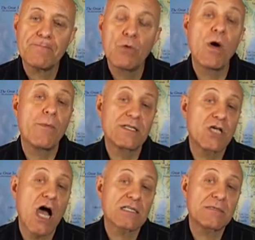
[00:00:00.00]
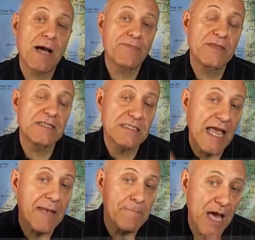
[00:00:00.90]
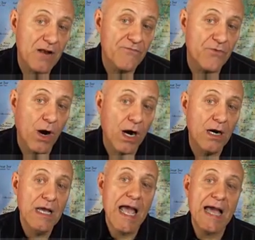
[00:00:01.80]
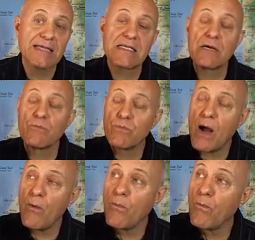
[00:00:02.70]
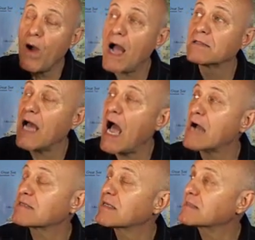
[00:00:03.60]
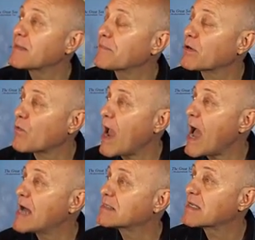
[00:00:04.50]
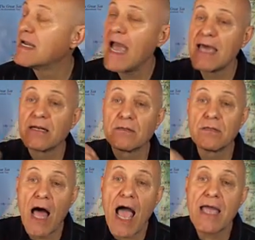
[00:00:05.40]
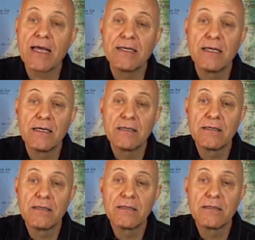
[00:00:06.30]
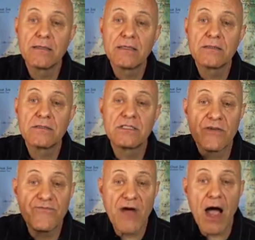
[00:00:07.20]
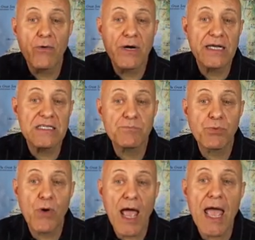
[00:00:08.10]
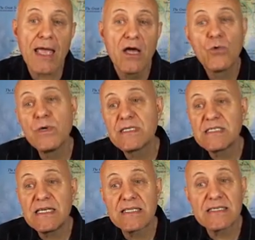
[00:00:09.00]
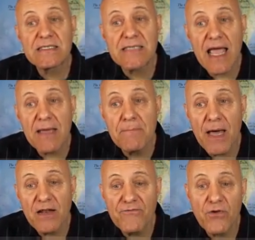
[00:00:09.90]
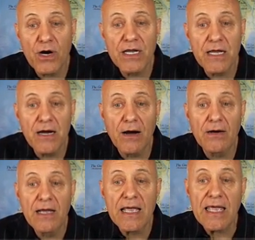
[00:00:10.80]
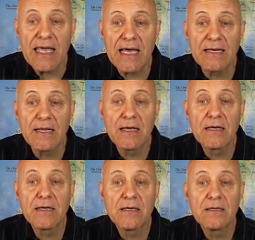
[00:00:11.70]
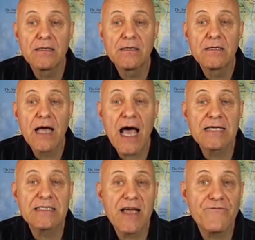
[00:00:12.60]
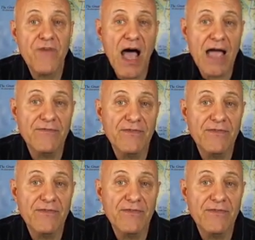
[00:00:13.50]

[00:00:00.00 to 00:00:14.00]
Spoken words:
Well, we talked about this same metaphor as a wild ox licks up the grass and a lion devouring his prey. We see the same metaphor here in Isaiah 5.